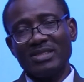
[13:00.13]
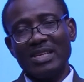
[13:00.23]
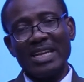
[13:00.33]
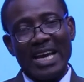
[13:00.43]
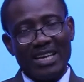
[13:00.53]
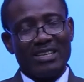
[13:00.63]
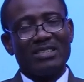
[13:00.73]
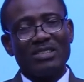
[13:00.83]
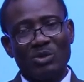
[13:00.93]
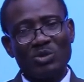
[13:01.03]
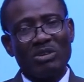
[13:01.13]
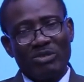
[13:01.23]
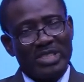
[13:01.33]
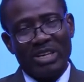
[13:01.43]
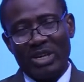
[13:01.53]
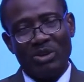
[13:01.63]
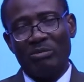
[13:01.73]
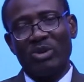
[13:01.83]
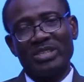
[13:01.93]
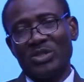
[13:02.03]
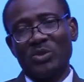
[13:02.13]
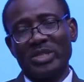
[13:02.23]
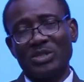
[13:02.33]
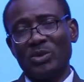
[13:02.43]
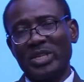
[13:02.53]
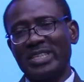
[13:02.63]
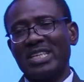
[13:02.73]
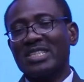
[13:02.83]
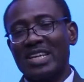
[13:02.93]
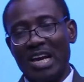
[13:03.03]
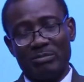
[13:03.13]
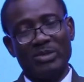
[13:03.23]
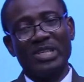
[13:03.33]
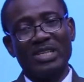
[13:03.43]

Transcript: like those of us that were not born into it. You know, in Islam,